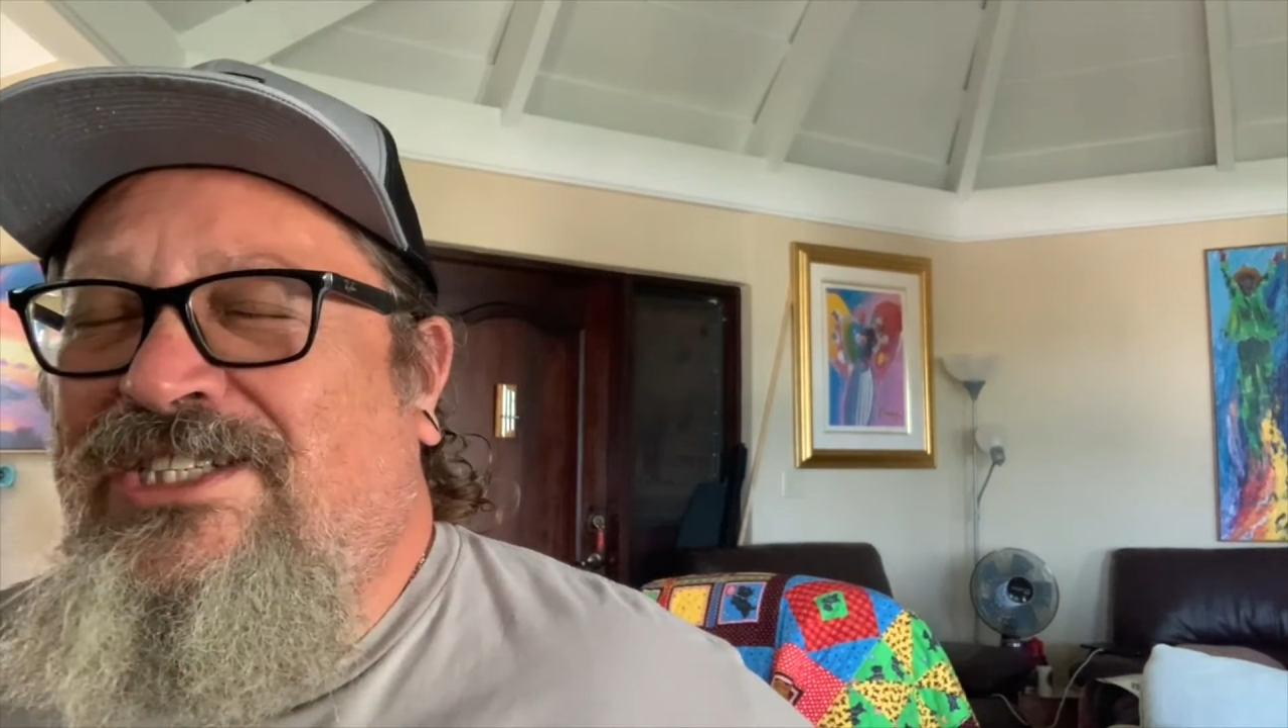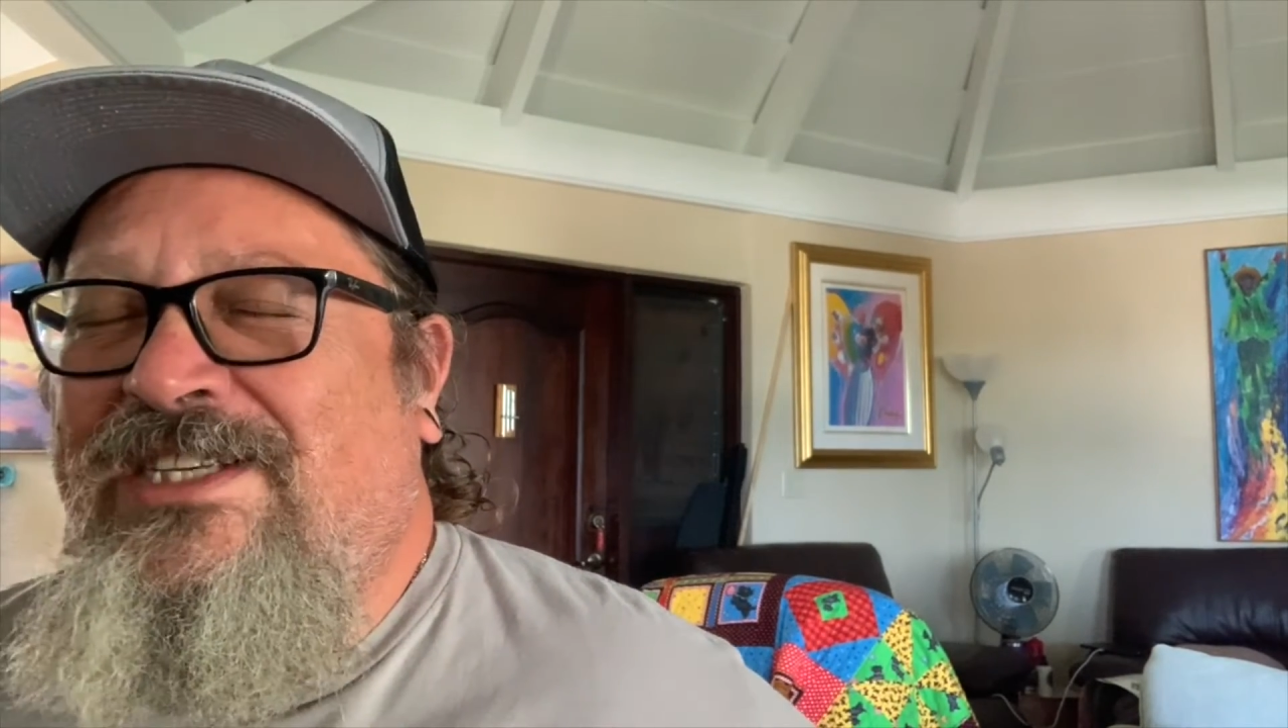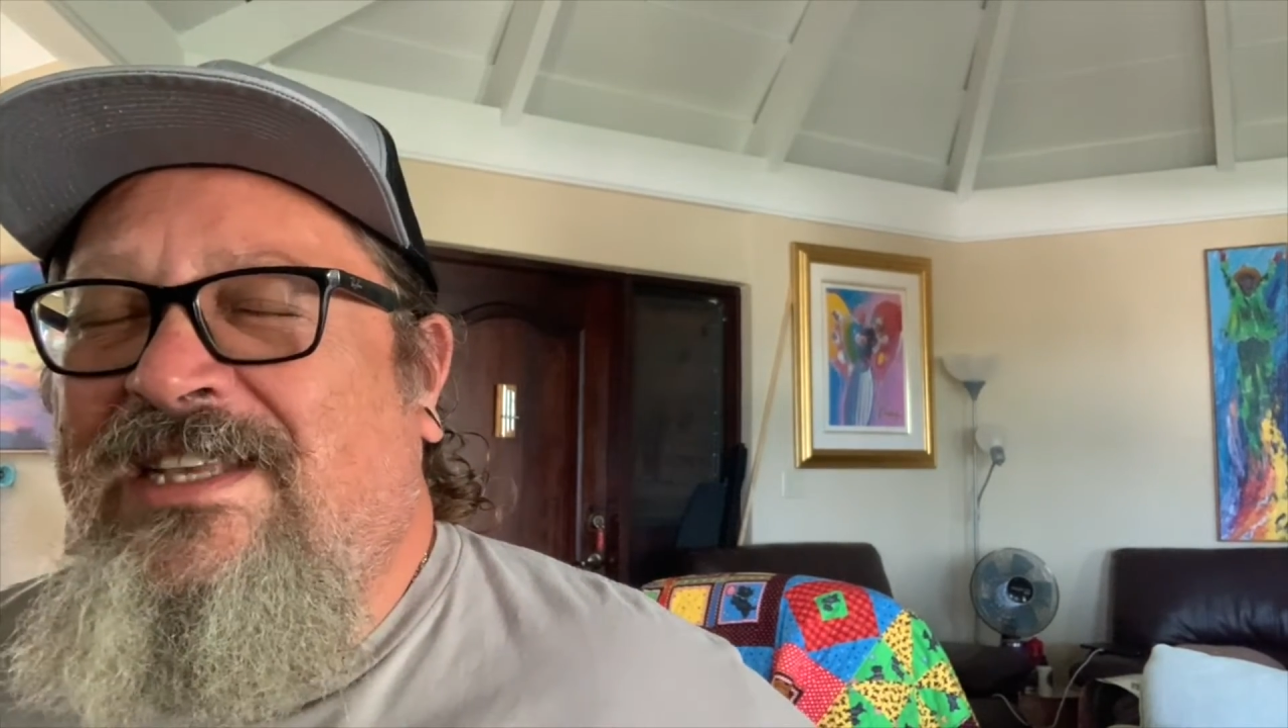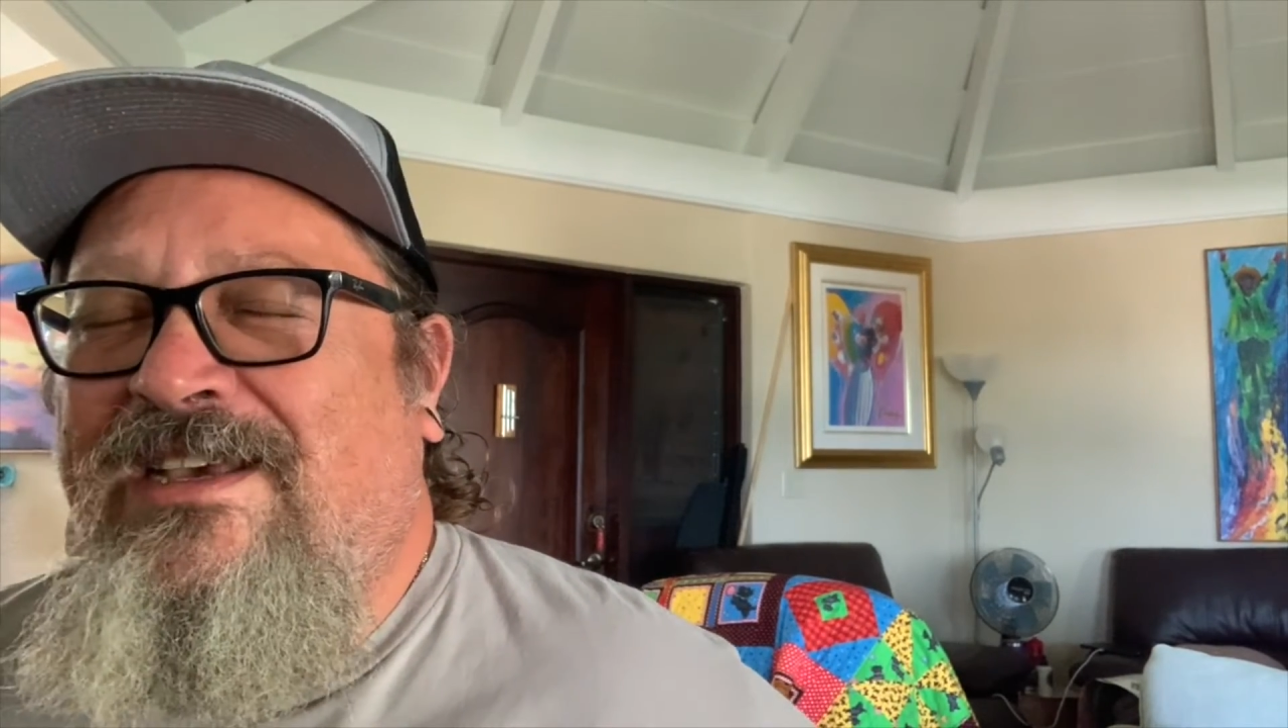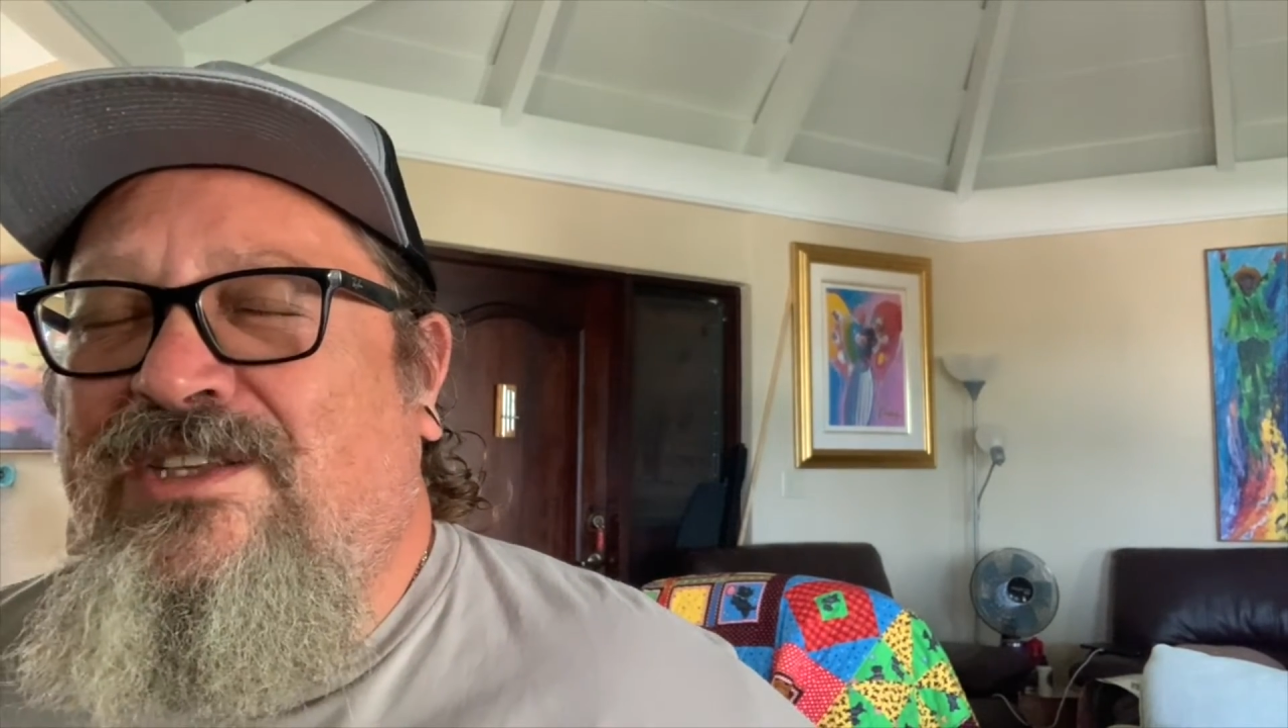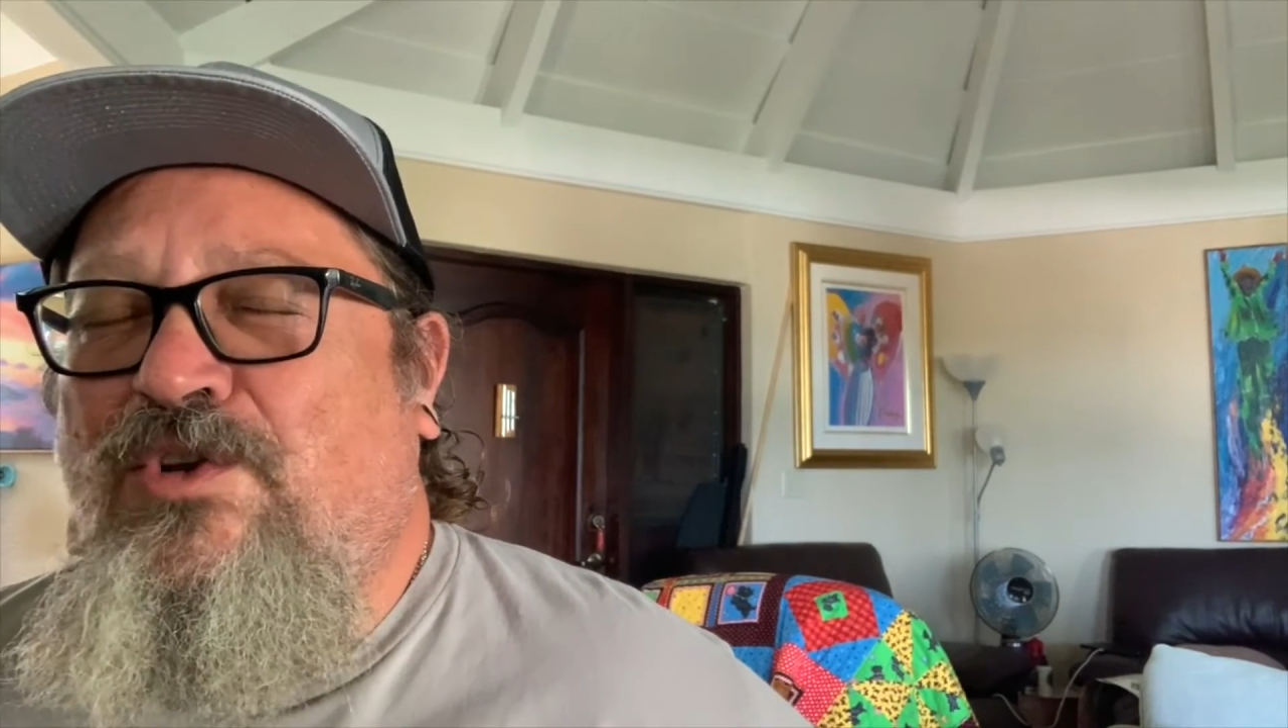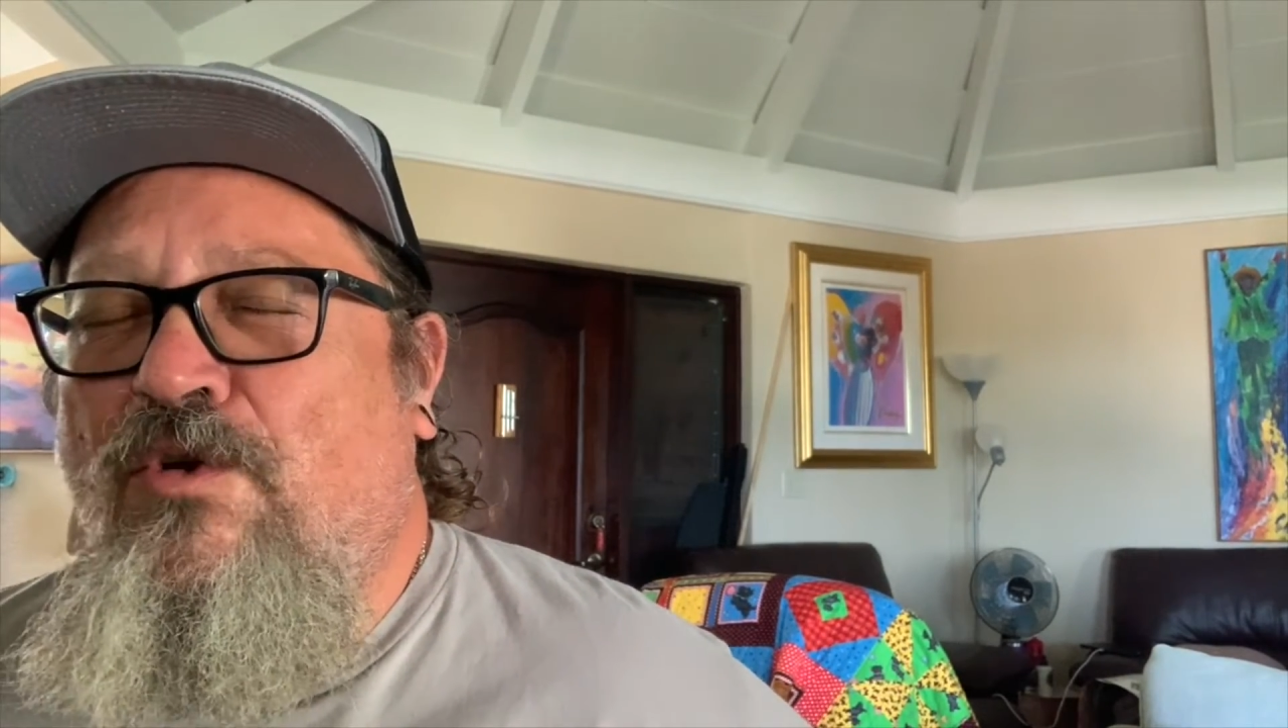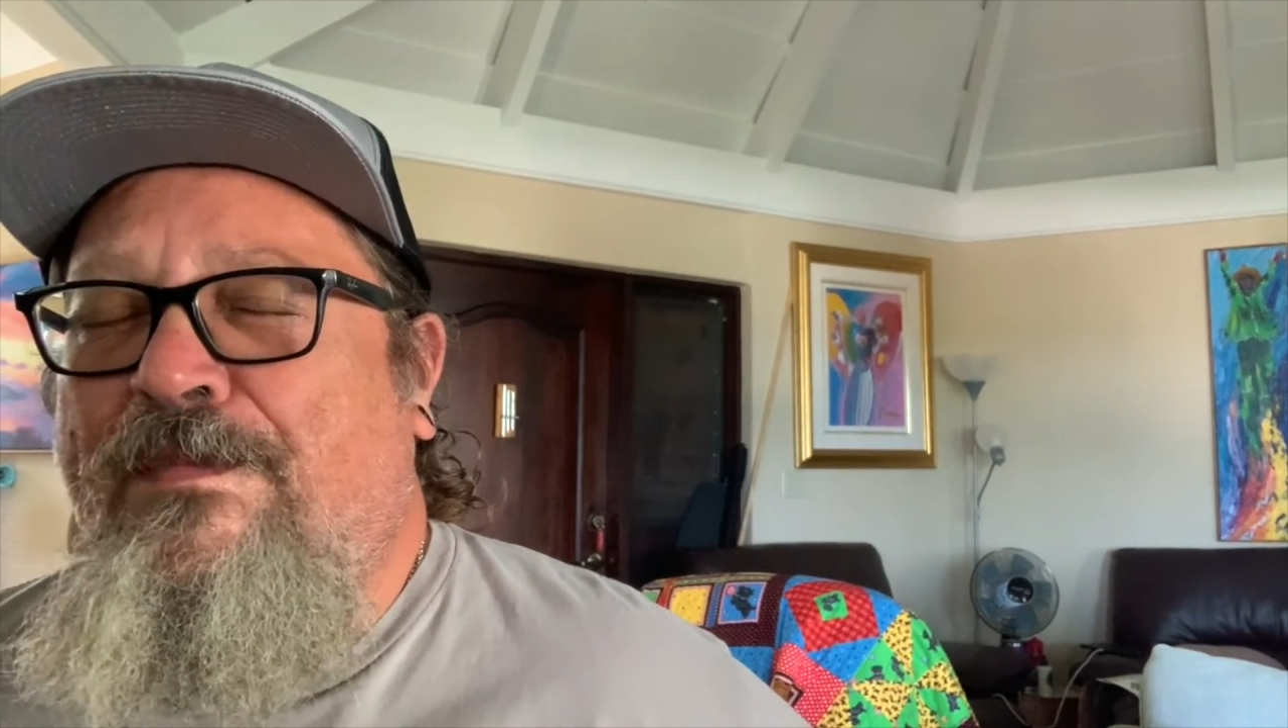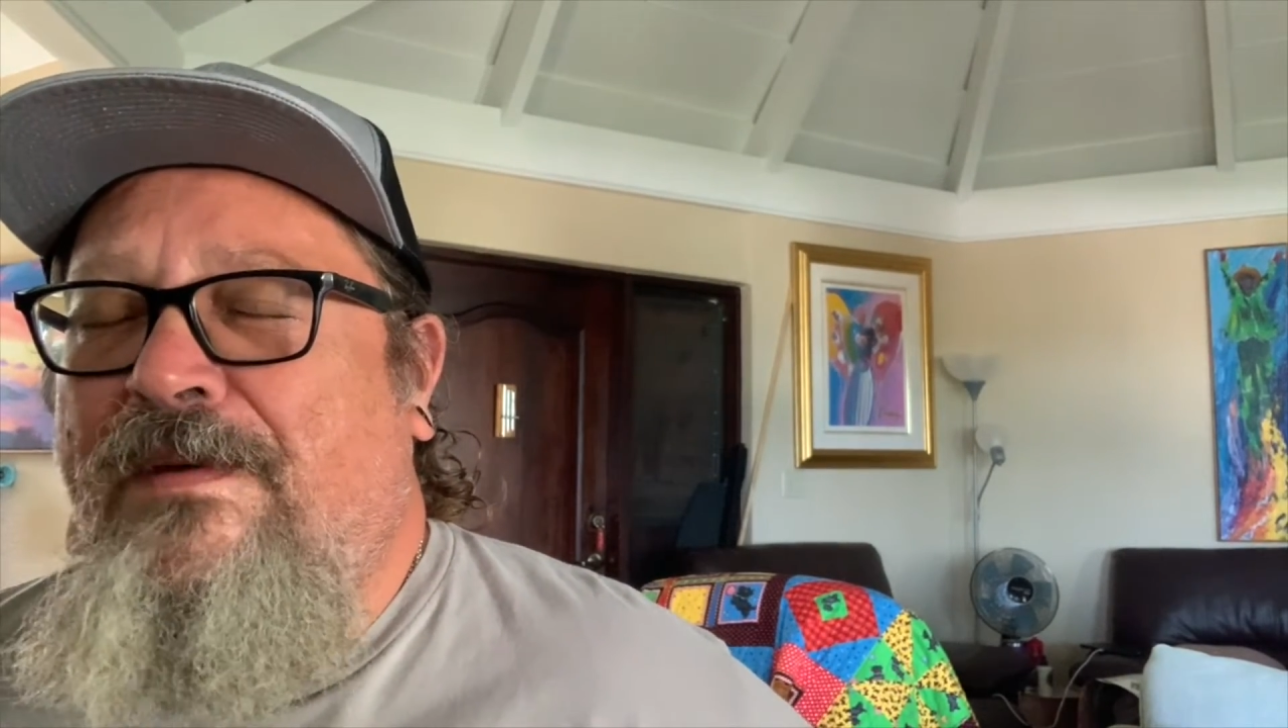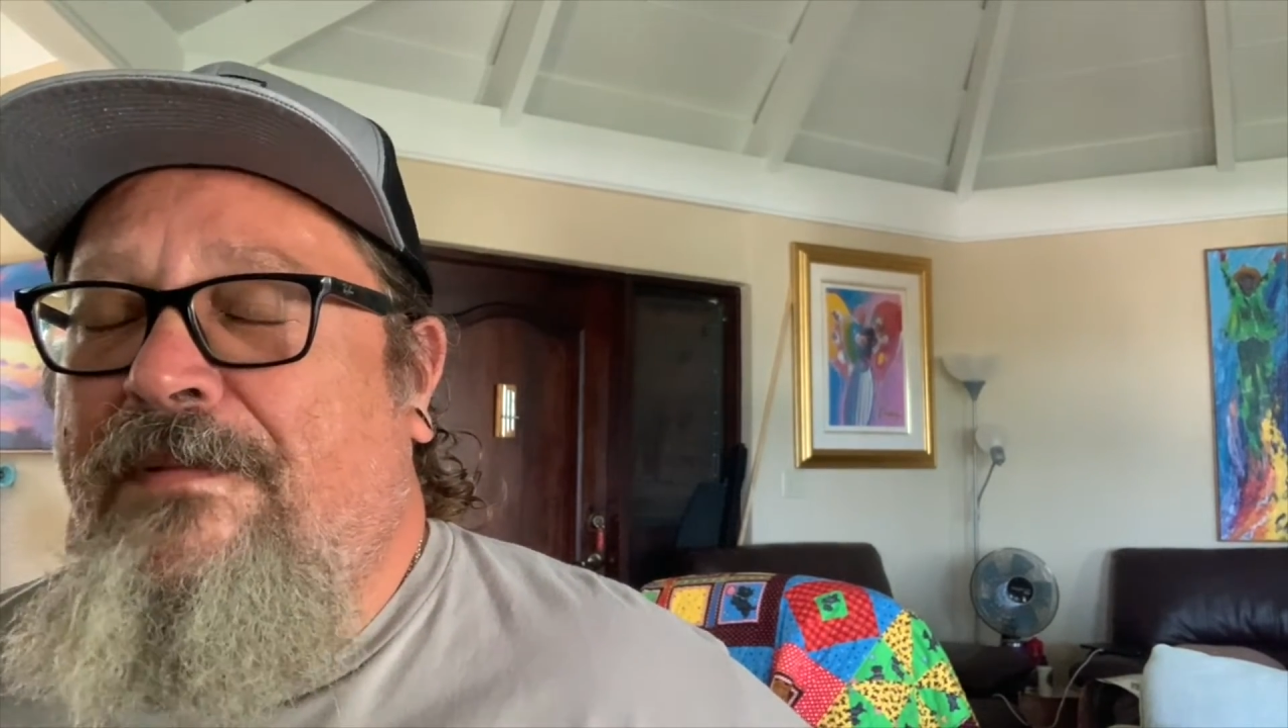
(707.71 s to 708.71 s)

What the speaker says: just like a scorpion